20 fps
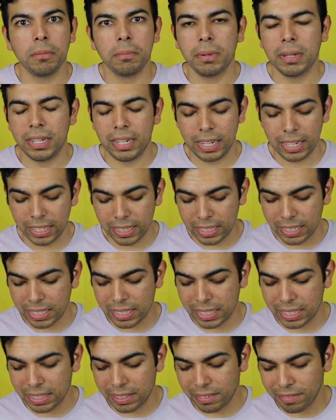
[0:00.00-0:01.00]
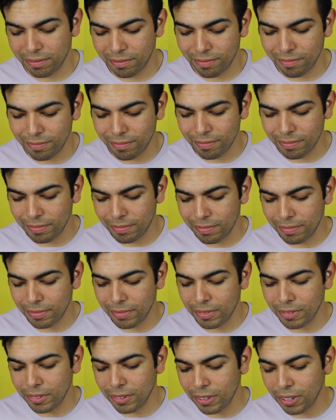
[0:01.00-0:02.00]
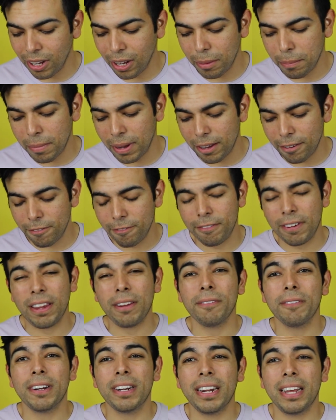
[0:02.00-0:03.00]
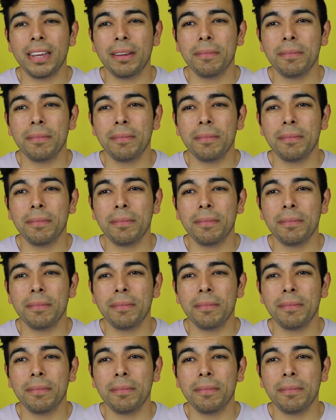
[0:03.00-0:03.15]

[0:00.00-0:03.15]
but it's not my favorite.